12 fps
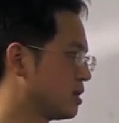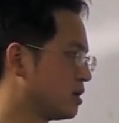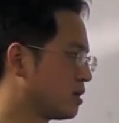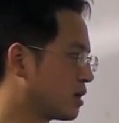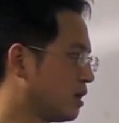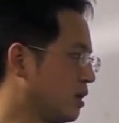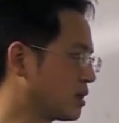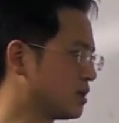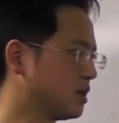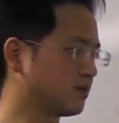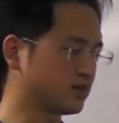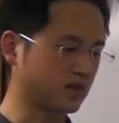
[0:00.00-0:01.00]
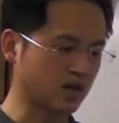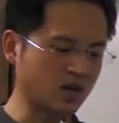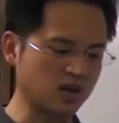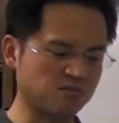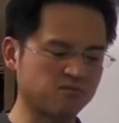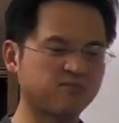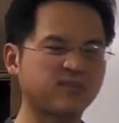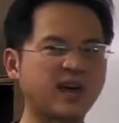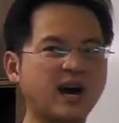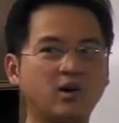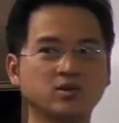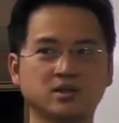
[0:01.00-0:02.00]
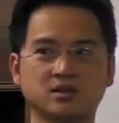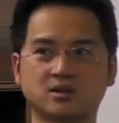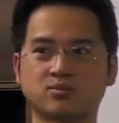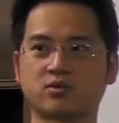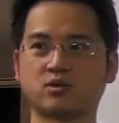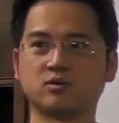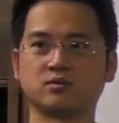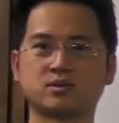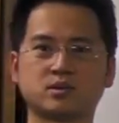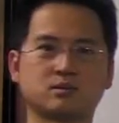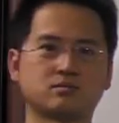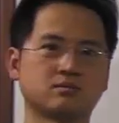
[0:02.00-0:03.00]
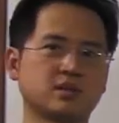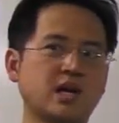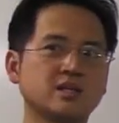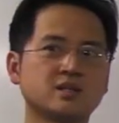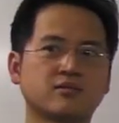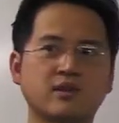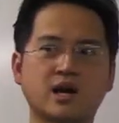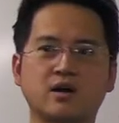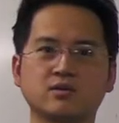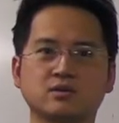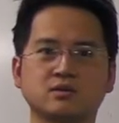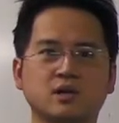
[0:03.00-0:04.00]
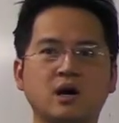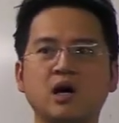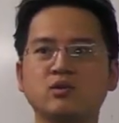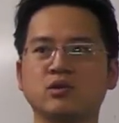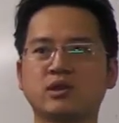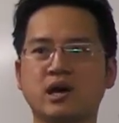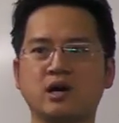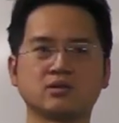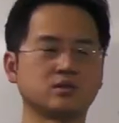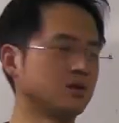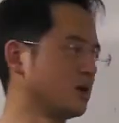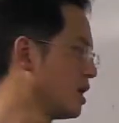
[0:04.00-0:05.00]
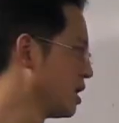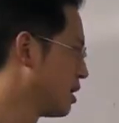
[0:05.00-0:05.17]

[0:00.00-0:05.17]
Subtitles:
The collection of, say, thousands of probes, tens of thousands, 100,000,